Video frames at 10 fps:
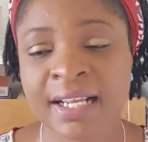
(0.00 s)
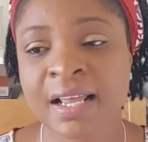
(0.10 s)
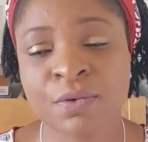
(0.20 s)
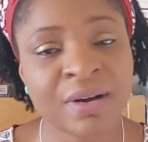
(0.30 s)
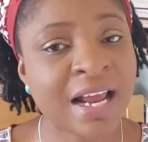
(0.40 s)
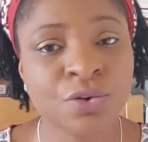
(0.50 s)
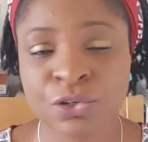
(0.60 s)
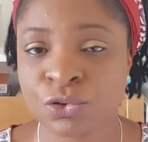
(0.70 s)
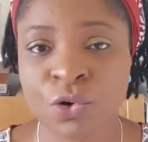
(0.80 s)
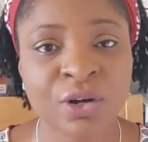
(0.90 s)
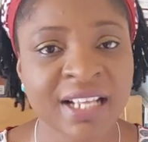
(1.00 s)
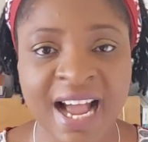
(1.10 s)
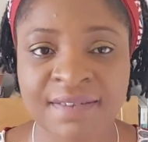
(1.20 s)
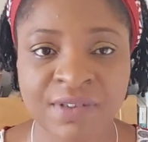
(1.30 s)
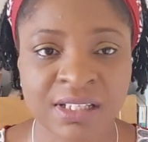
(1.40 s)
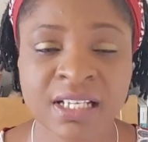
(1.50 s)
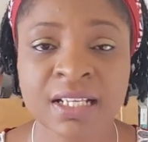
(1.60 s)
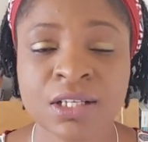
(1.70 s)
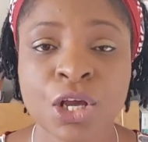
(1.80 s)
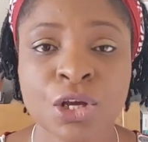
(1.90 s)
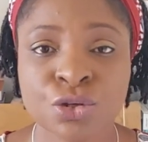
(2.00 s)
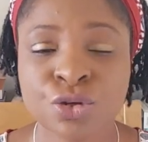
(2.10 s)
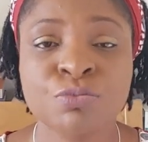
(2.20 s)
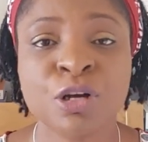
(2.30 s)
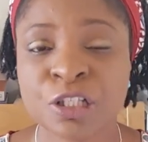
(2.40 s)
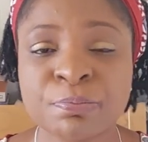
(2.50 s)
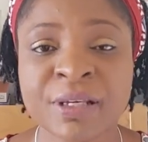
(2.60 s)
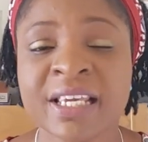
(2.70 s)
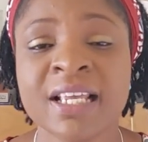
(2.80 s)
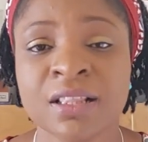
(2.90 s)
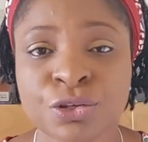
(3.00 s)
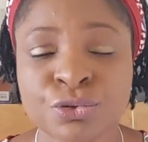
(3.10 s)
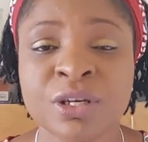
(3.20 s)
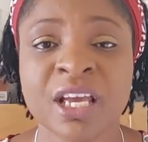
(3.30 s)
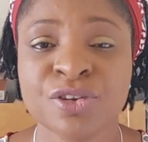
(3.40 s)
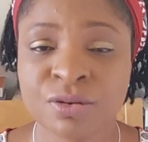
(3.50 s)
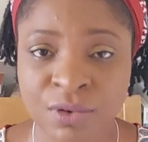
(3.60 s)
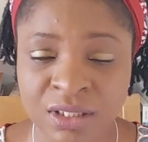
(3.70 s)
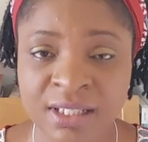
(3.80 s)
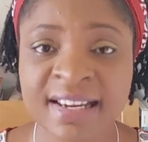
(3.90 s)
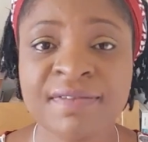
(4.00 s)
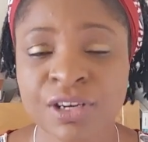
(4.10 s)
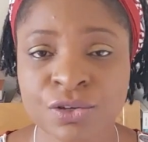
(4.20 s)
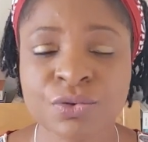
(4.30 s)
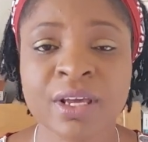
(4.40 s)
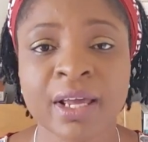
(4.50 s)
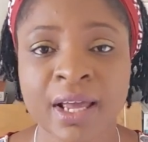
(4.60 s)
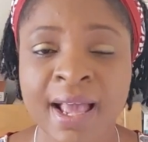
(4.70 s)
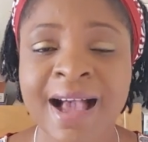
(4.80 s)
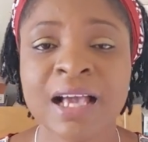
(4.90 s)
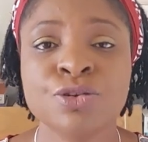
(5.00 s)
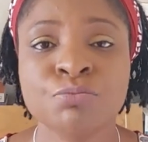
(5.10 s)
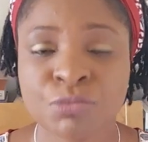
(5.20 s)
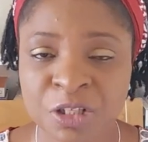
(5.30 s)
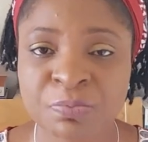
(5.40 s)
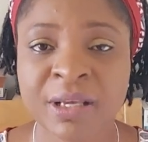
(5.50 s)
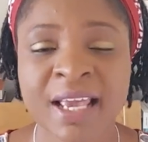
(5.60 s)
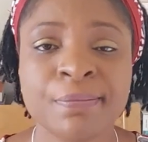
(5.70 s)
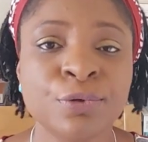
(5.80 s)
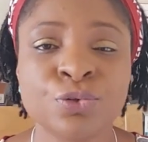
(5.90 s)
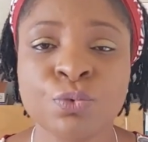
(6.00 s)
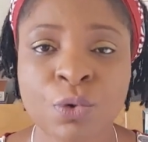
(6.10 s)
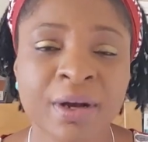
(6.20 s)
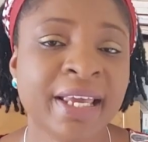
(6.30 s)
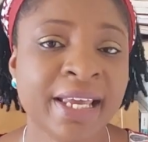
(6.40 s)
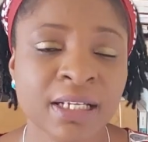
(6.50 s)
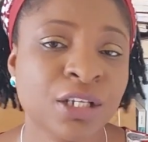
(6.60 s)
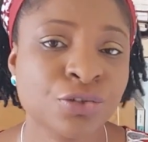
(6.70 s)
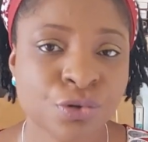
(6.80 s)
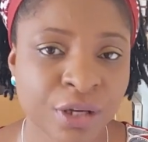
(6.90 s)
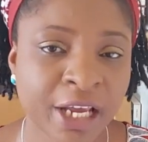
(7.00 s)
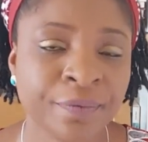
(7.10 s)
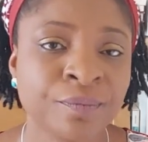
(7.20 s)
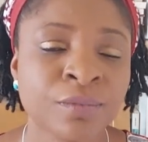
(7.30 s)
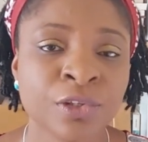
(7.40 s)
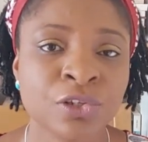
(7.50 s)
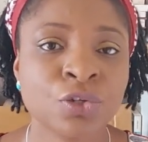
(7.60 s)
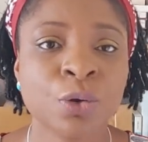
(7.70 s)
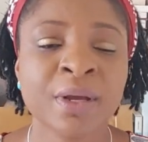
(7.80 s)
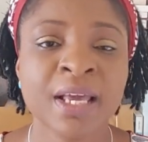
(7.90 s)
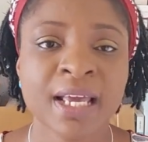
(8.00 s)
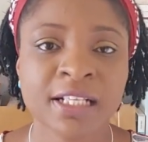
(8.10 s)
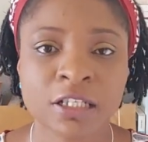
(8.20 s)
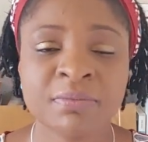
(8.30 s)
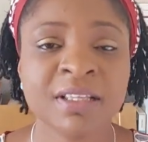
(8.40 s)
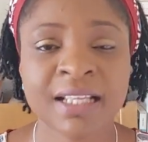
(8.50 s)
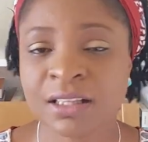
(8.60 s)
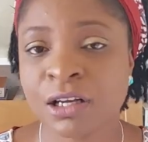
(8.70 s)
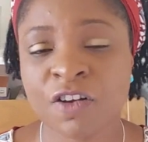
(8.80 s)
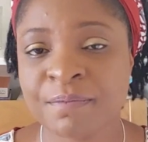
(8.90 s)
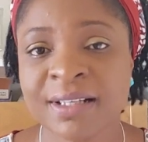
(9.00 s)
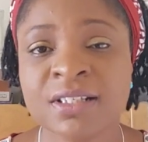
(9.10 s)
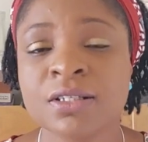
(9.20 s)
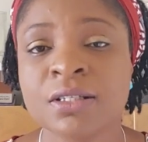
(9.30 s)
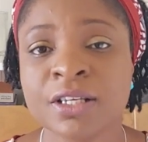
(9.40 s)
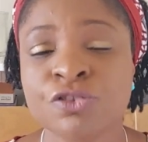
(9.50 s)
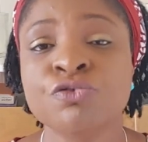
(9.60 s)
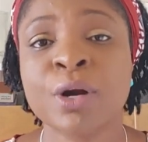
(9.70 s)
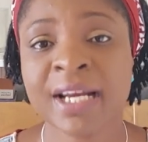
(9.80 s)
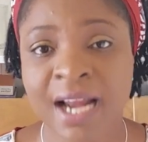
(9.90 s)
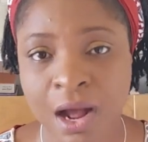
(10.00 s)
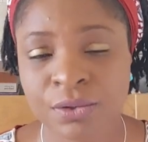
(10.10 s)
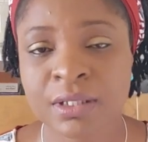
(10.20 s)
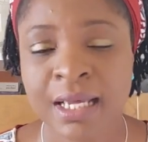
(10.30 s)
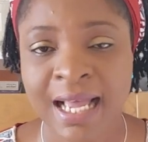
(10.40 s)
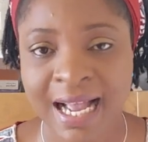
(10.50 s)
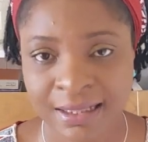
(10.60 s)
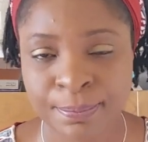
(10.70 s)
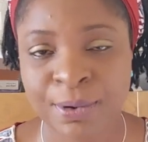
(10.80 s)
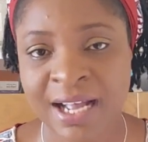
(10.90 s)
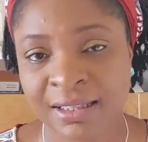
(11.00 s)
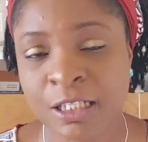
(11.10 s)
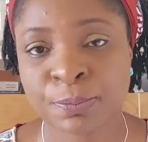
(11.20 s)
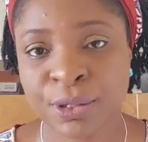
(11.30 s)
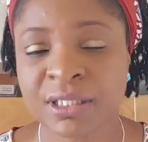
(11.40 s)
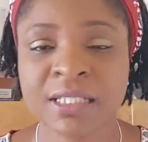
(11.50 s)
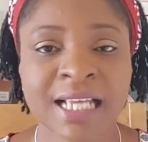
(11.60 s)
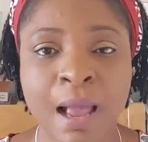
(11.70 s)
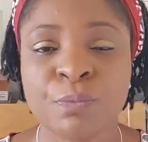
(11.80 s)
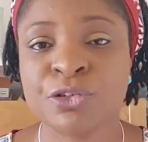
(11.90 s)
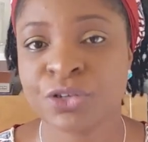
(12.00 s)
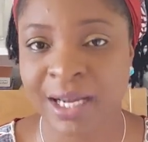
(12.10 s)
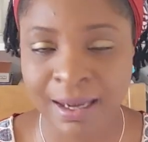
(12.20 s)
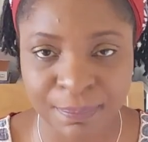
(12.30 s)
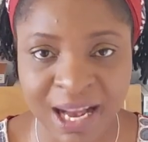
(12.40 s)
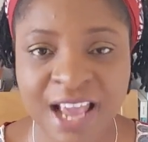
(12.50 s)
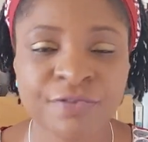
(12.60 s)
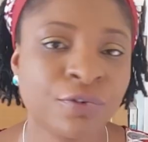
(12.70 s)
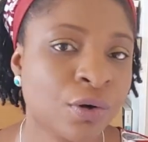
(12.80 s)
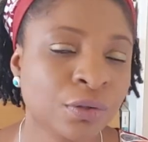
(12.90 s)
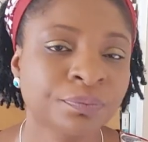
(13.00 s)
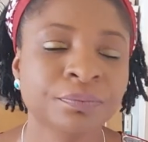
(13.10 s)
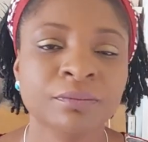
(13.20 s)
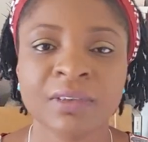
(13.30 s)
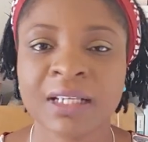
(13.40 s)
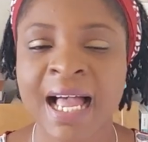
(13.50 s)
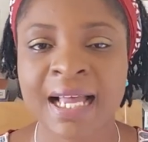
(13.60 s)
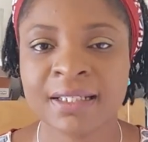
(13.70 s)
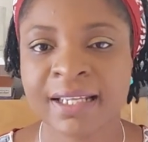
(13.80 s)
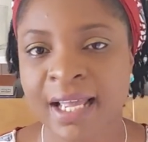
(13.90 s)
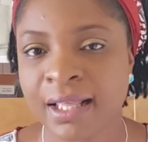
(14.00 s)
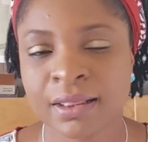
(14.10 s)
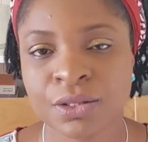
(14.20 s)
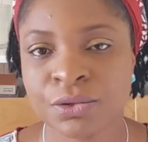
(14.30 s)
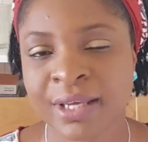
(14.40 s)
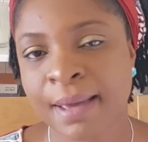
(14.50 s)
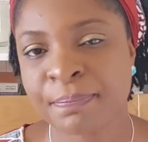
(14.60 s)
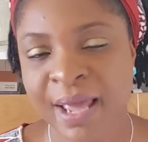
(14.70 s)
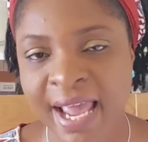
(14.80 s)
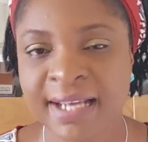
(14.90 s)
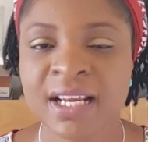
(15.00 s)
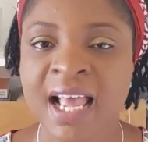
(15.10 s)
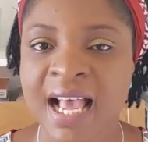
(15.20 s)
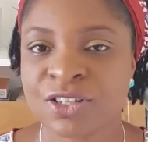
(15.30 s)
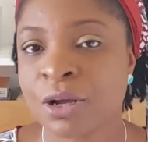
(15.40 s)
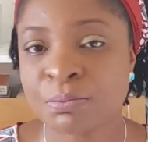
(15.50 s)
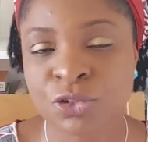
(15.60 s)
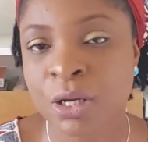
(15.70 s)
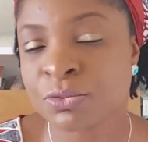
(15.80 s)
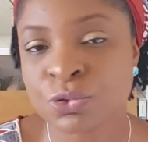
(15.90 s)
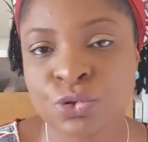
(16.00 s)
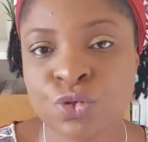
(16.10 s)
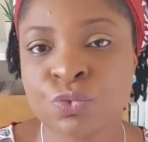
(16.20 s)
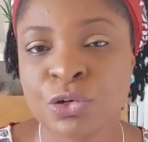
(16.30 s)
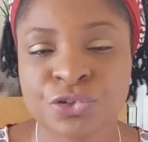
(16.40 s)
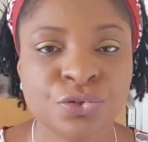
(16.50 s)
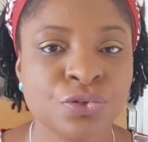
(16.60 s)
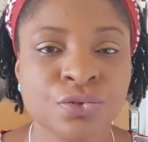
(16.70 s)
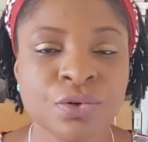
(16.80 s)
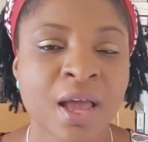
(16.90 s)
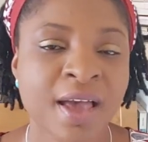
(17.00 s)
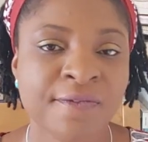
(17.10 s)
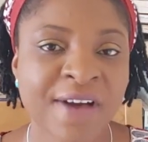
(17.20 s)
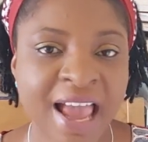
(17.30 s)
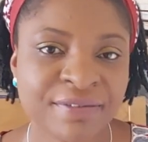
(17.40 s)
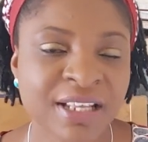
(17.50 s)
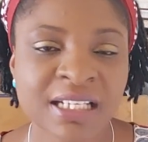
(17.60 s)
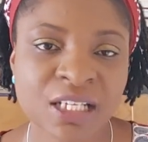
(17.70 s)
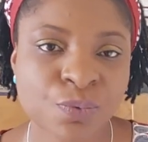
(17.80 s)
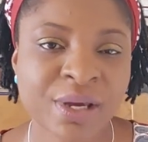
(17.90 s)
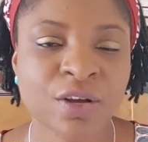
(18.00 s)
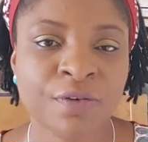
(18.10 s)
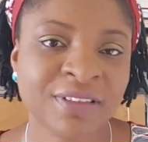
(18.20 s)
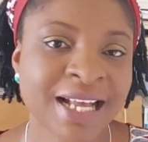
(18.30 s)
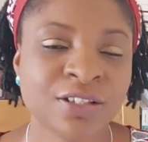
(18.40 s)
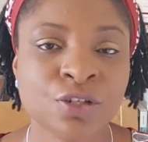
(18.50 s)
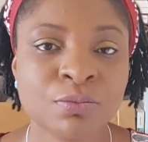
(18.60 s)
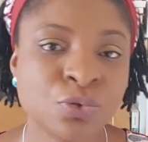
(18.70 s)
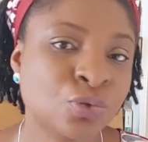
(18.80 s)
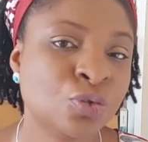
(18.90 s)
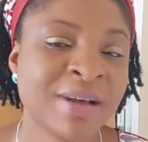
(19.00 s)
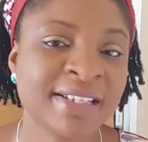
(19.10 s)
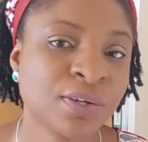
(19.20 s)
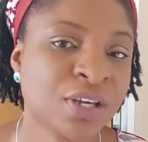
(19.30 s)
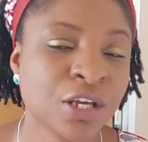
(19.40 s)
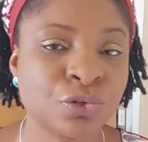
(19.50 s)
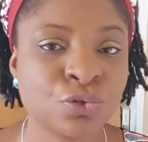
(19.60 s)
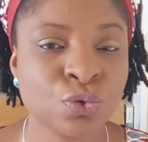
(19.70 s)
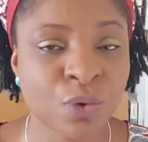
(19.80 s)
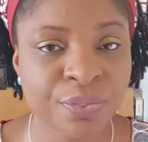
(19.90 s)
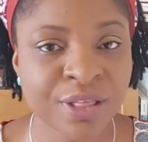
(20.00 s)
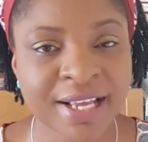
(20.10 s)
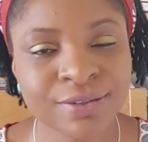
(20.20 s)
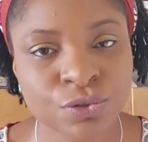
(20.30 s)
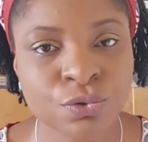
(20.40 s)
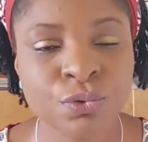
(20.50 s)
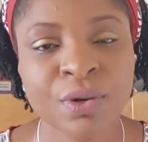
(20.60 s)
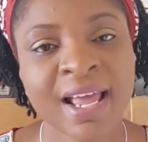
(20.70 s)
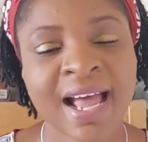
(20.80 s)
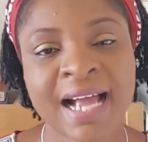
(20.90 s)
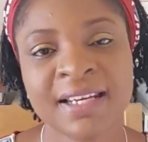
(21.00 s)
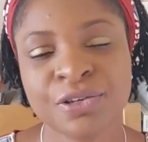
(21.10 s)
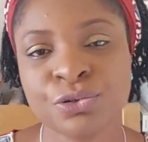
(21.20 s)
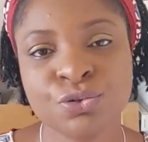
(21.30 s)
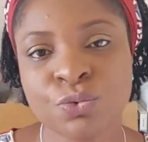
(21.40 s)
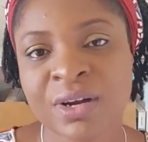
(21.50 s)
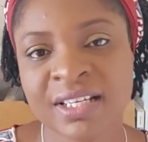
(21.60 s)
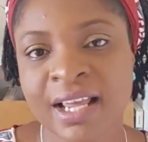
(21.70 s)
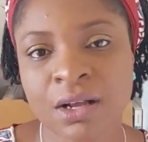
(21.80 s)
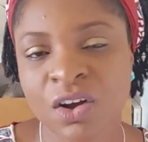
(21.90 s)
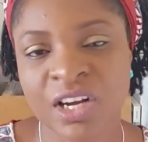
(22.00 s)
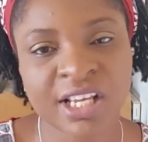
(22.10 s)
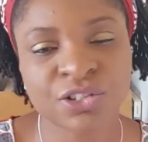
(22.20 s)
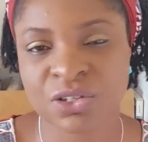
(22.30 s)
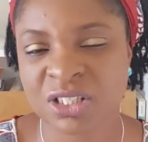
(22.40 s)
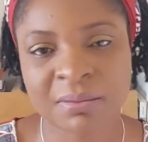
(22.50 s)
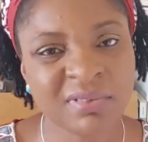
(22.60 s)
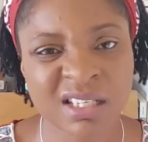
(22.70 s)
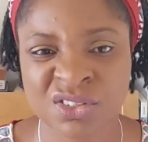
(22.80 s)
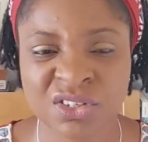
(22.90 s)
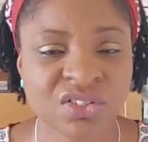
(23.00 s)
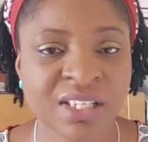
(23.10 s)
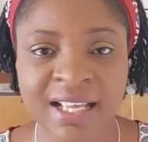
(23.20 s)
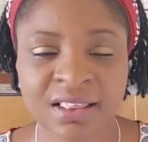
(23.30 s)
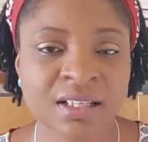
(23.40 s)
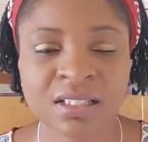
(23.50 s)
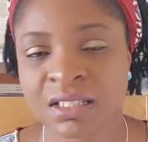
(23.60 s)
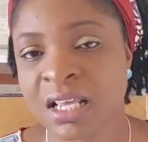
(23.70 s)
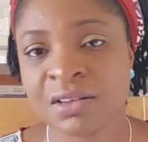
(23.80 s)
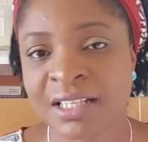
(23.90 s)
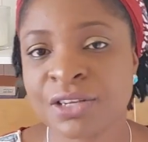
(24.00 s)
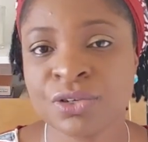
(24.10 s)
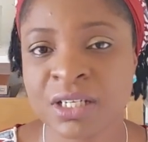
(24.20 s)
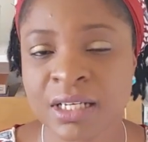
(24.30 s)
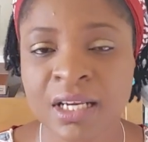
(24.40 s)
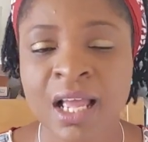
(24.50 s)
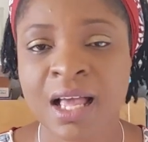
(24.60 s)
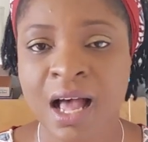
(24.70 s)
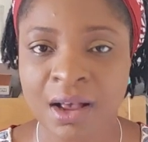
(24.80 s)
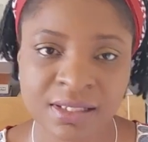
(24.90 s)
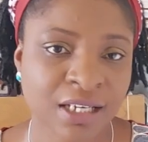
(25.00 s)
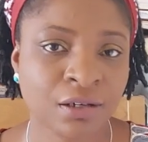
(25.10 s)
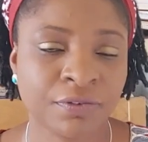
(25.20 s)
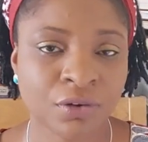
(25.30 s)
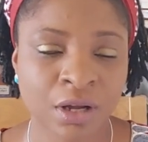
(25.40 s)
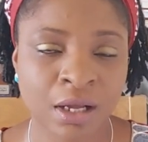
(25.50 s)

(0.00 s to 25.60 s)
When I looked, all the adverts says you must be in the UK, you must live in the UK, and you must be able to work in the UK. So it's something that the government is rolling out at this point in time, which you can apply for, and then you get paid. Some schools want you to do 5 days a week of that. Some schools might say, okay, you do 1 day in school and then you do 1 day in college or something, just to get the skills that you need outside of